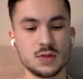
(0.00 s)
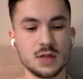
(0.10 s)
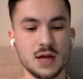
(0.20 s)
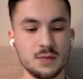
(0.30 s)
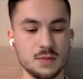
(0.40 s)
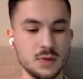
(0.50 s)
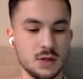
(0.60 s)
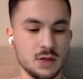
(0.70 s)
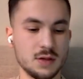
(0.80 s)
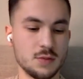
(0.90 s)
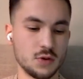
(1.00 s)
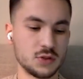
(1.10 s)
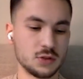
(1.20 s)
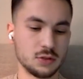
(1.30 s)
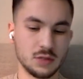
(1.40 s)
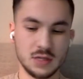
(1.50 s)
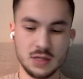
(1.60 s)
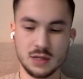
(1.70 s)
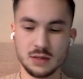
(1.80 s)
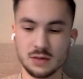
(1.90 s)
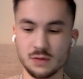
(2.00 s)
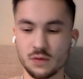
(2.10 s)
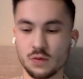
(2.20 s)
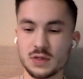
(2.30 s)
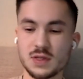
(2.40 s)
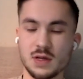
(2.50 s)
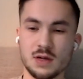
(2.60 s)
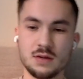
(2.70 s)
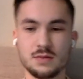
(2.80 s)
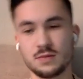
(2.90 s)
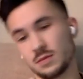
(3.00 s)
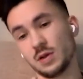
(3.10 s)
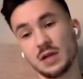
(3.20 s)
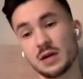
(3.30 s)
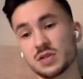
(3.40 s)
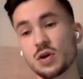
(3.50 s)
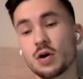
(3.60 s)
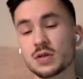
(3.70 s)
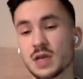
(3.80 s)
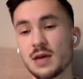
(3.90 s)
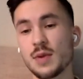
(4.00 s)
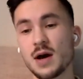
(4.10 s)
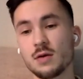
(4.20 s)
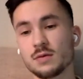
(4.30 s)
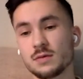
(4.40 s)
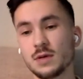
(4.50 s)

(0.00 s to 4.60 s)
was a lot uh, emotionally, and of course, then a lot of songs came out.